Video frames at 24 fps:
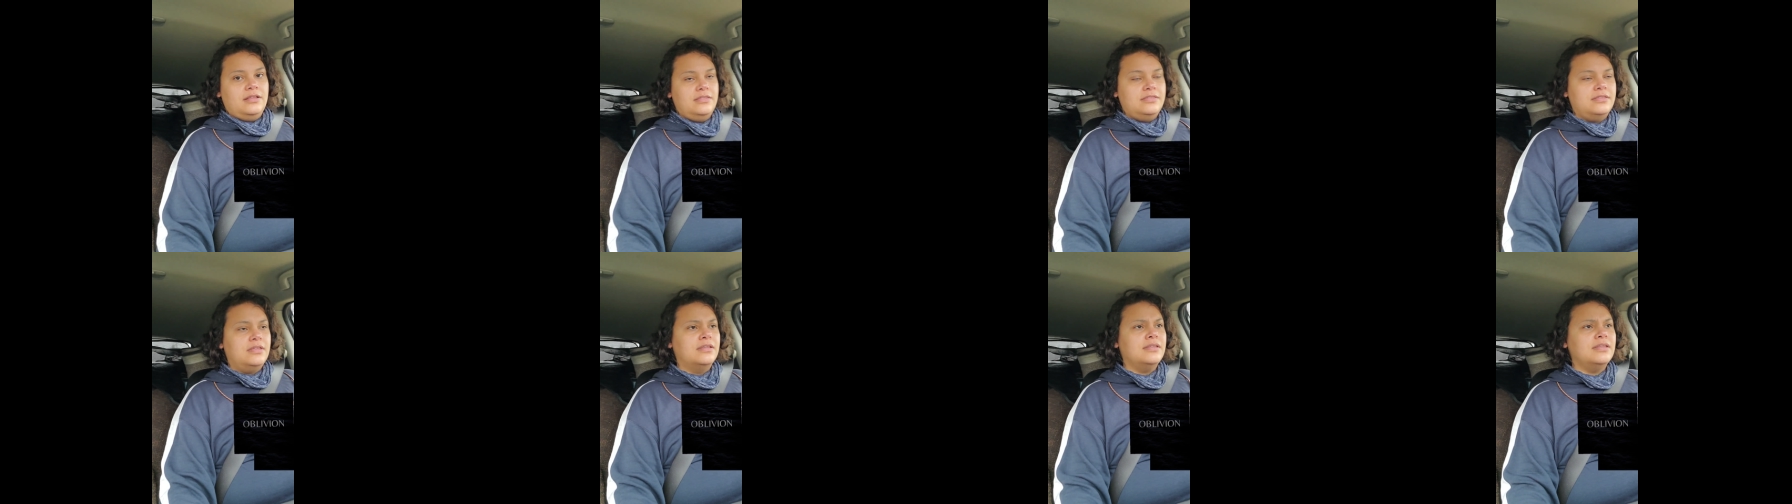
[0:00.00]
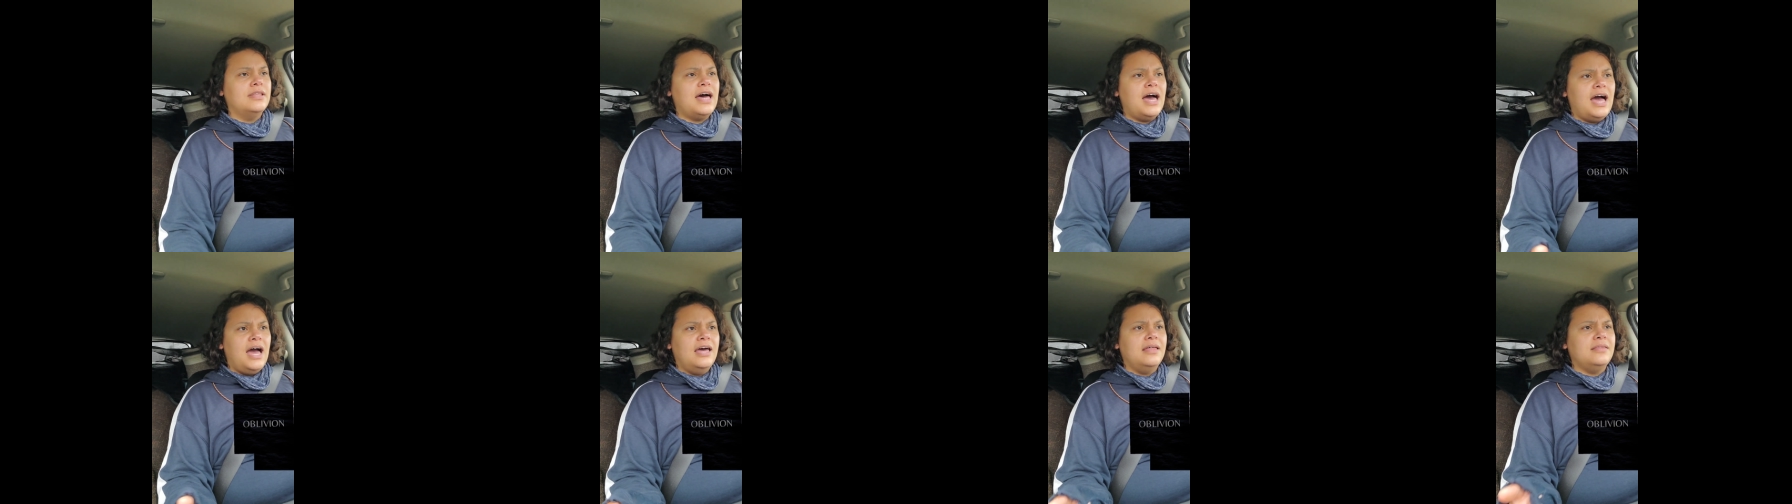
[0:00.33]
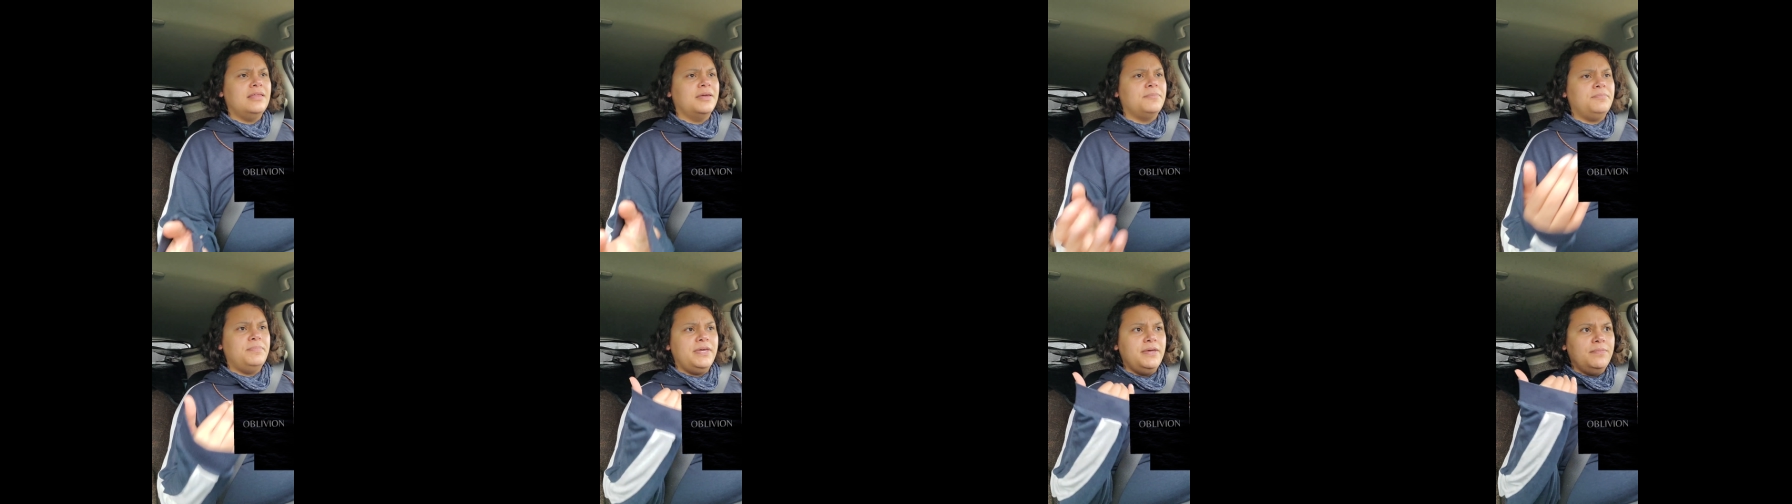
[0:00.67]
The lie,
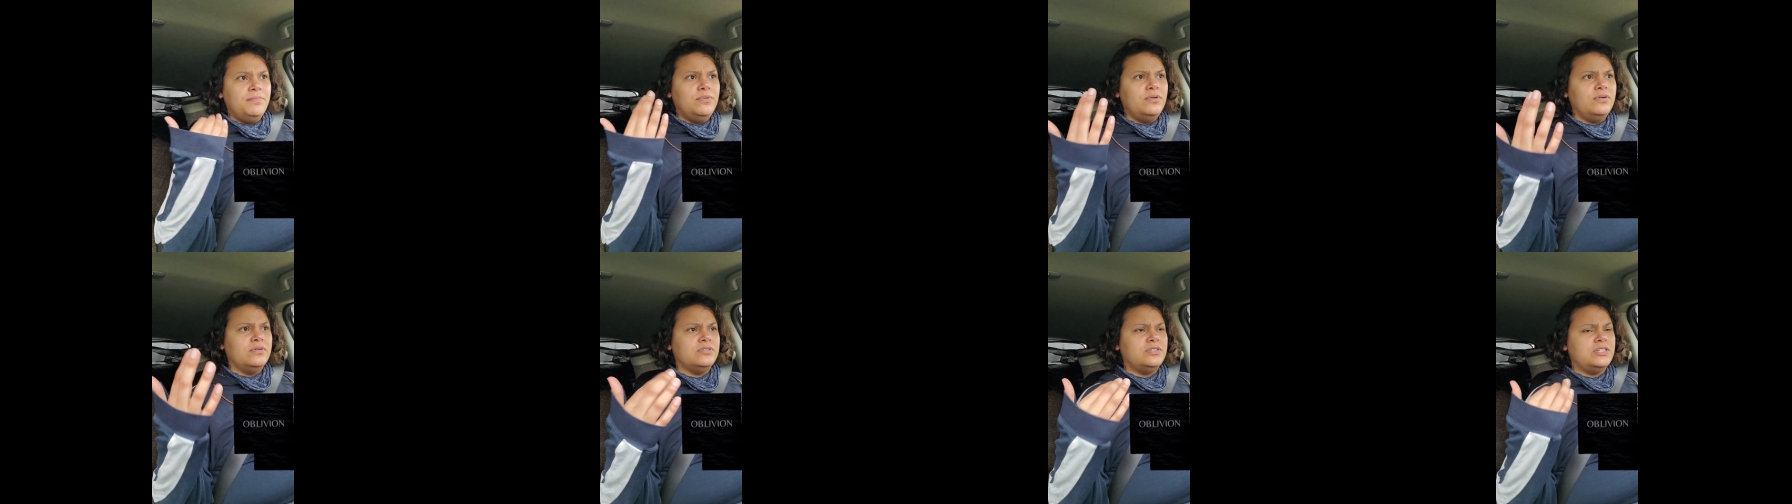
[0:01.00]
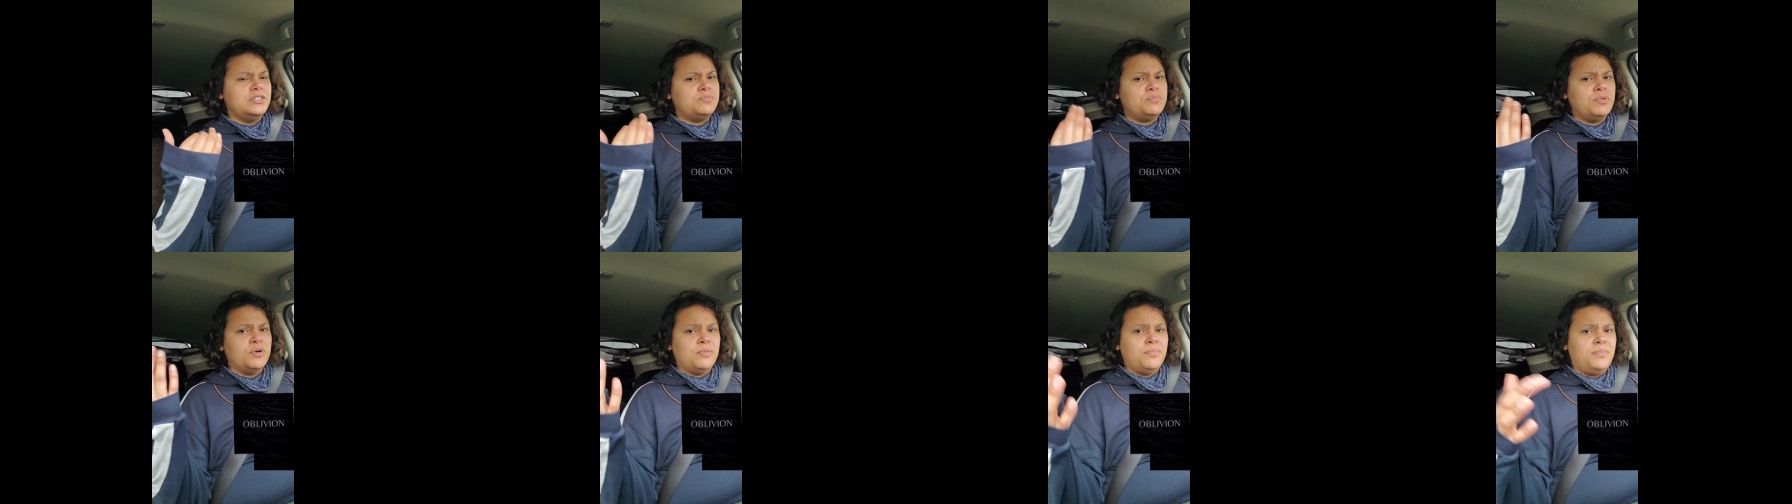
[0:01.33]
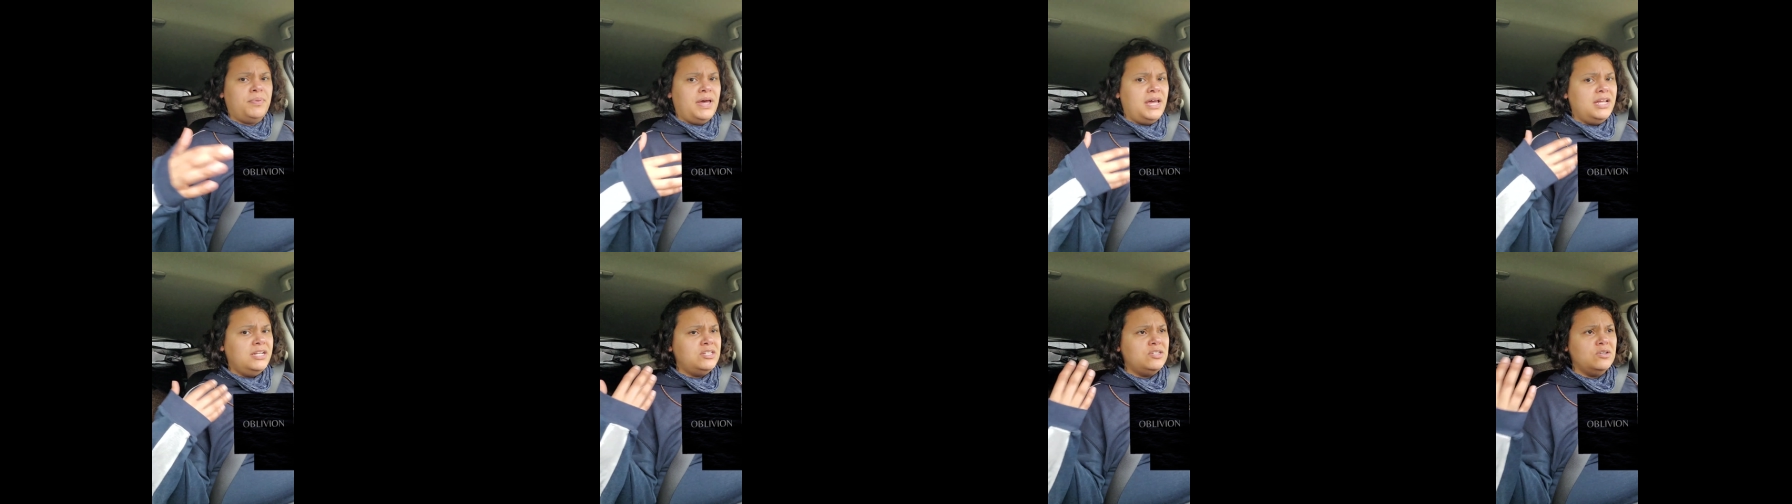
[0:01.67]
like people just
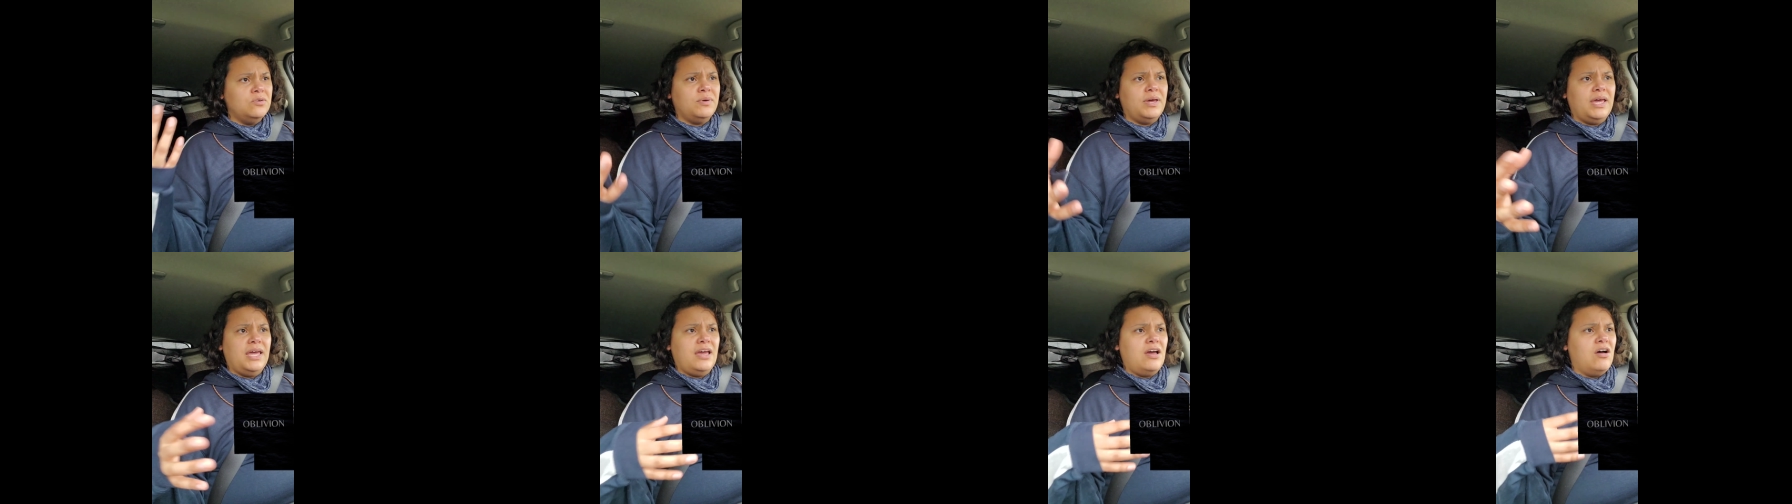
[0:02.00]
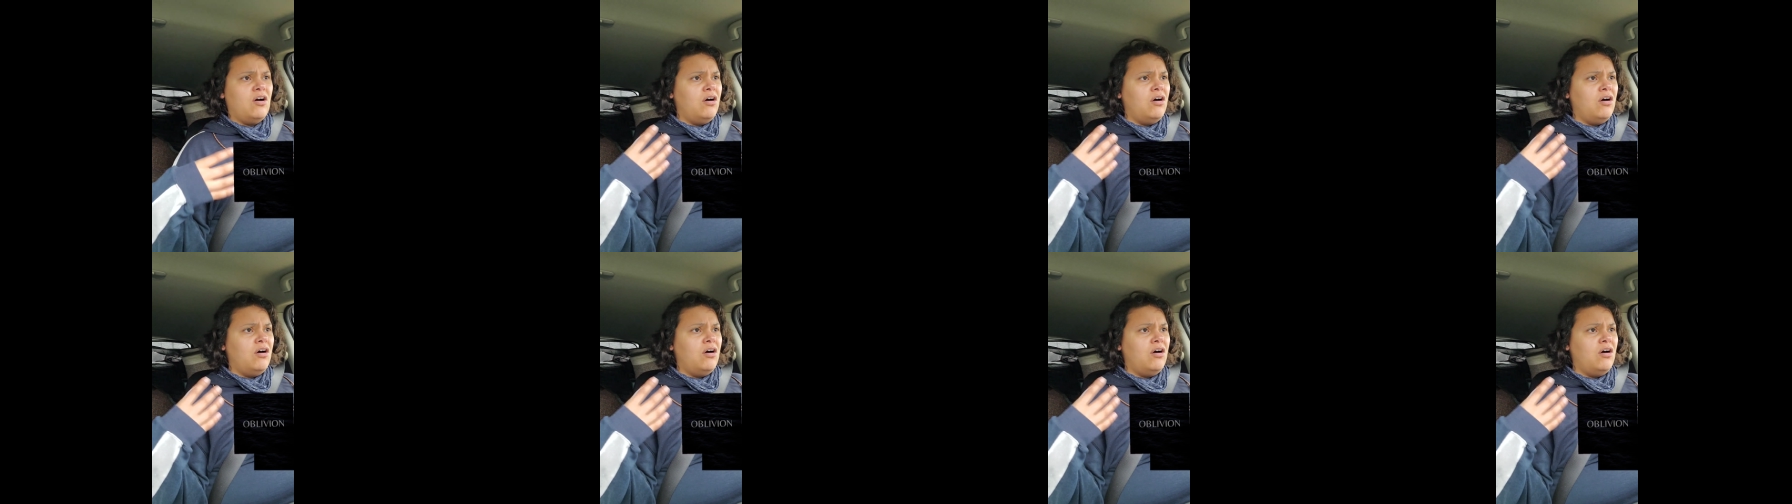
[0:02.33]
perpetuate